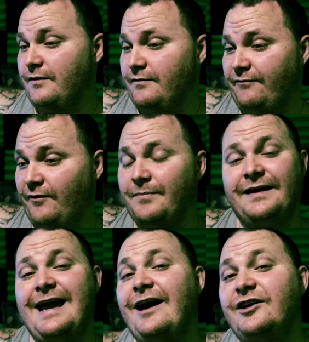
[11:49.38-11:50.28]
from
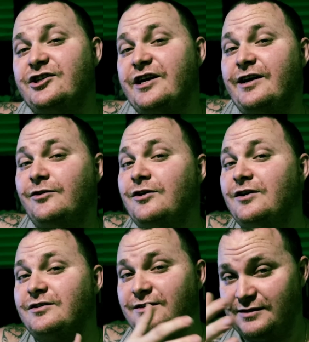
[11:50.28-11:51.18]
the county jail
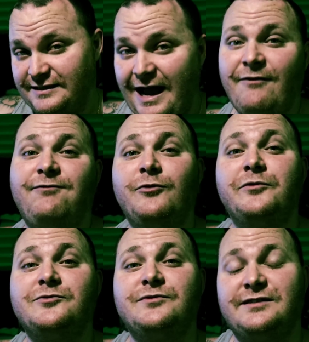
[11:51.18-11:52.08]
to South
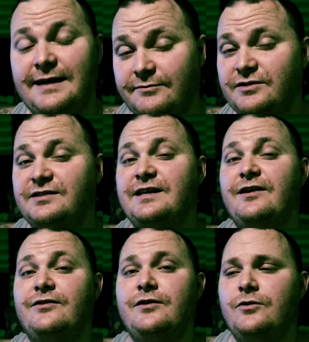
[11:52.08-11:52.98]
Florida's reception
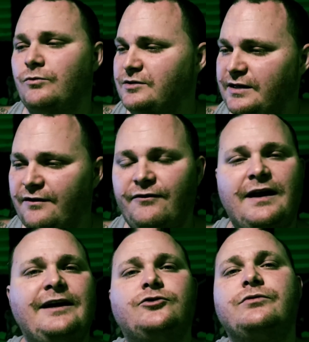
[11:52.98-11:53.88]
center, was there for
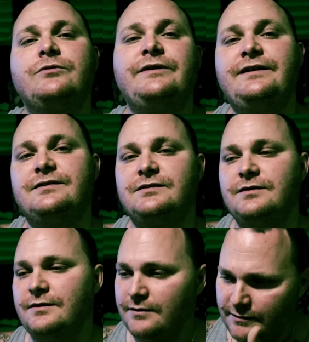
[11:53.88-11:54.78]
like 3 weeks.
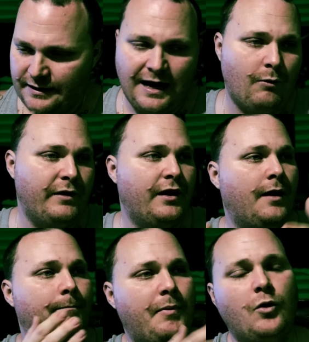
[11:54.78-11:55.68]
Then I went
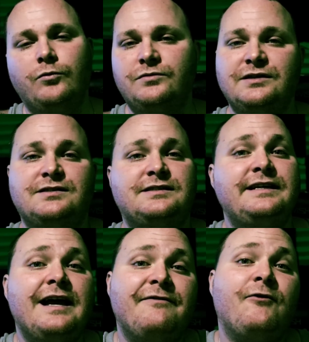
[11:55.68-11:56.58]
up, boom, to
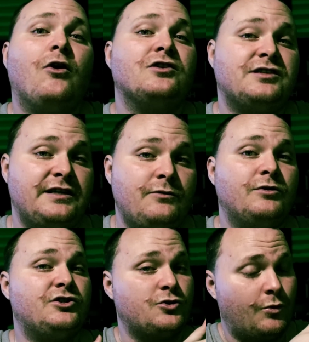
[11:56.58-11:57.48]
CFRC,
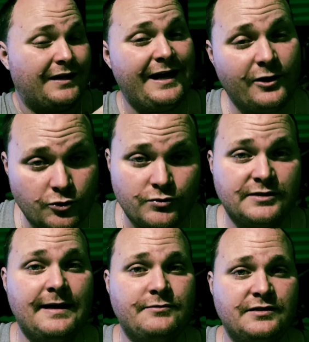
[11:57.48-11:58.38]
which is Orlando's
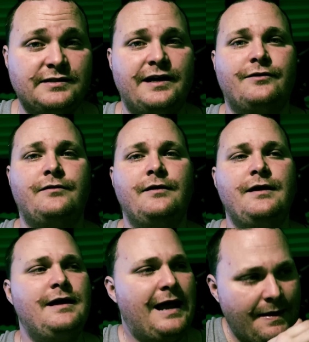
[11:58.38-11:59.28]
reception center,
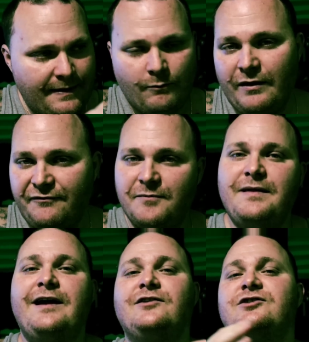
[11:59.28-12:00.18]
and then went
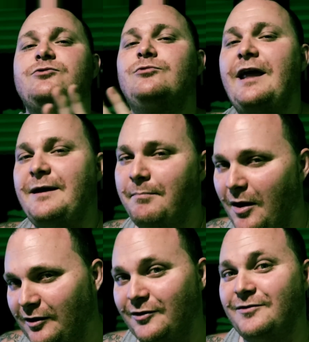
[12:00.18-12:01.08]
from there to Lake
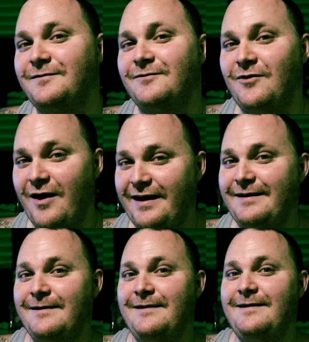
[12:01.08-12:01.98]
Butler,
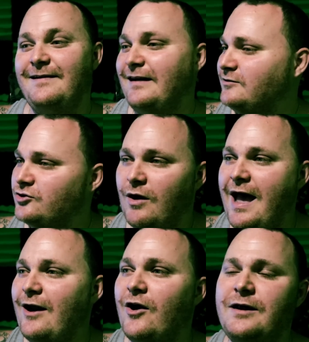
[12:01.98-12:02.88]
right? So I
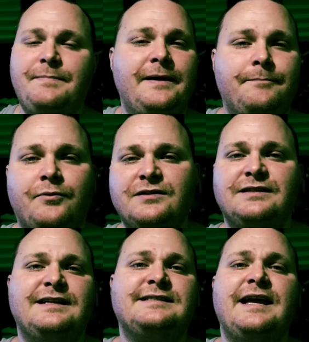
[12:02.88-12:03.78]
had already been in
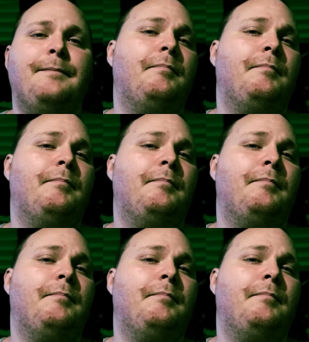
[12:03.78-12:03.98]
prison, let's say a